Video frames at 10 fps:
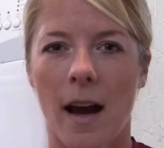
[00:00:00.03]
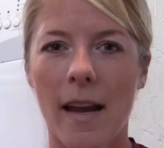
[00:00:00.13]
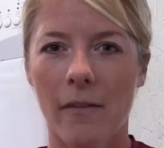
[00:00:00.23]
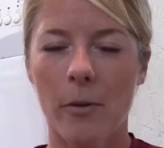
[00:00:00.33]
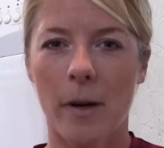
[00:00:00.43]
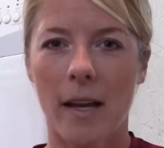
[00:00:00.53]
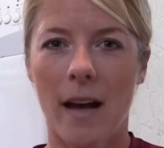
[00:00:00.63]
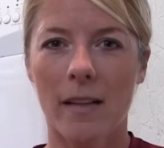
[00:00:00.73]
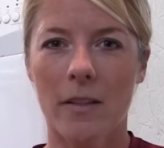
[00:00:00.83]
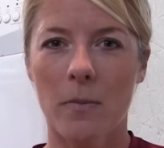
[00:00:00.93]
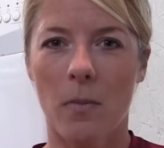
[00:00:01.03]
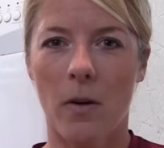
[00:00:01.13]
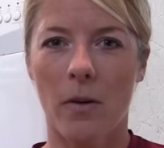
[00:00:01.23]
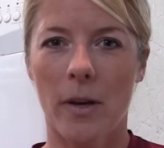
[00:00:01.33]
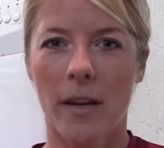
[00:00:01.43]
Hi everybody, Alison
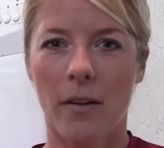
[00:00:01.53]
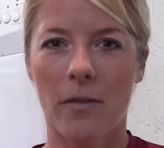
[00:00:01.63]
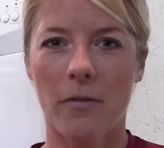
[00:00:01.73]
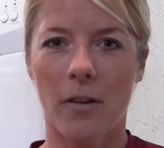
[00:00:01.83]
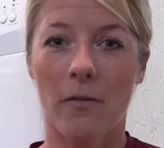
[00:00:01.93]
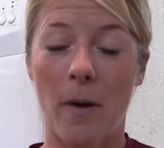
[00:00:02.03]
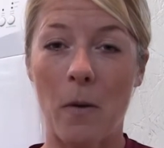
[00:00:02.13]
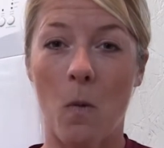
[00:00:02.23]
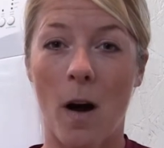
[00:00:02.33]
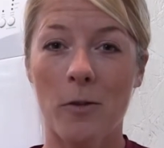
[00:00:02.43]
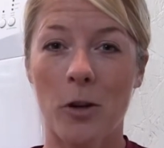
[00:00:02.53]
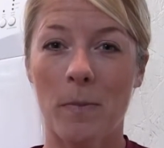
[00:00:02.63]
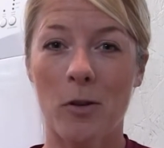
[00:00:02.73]
Morrow here in front of my washing